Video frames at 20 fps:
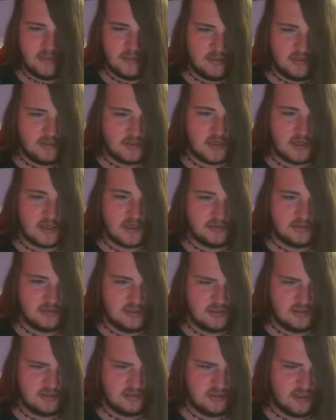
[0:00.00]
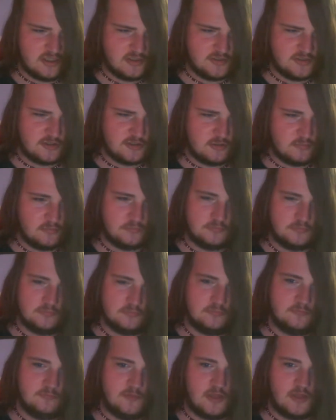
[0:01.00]
needed I can link some
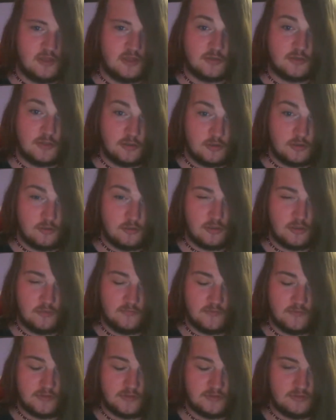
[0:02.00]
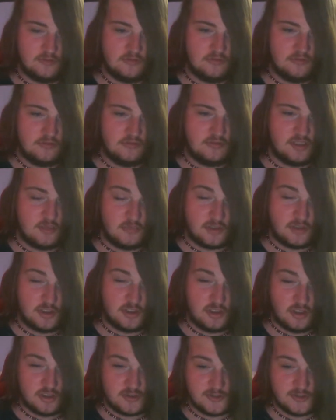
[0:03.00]
videos that do give
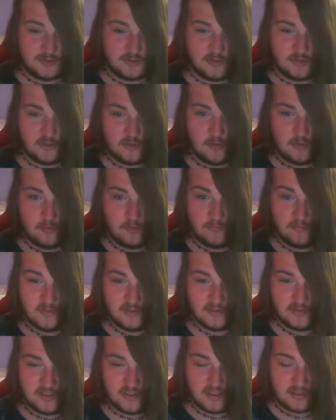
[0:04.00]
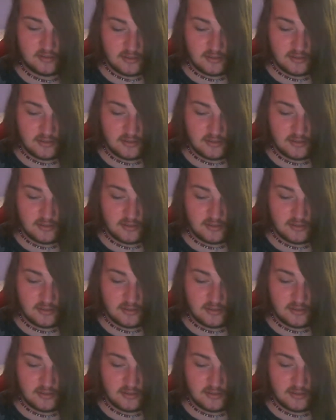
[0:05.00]
demonstrations of these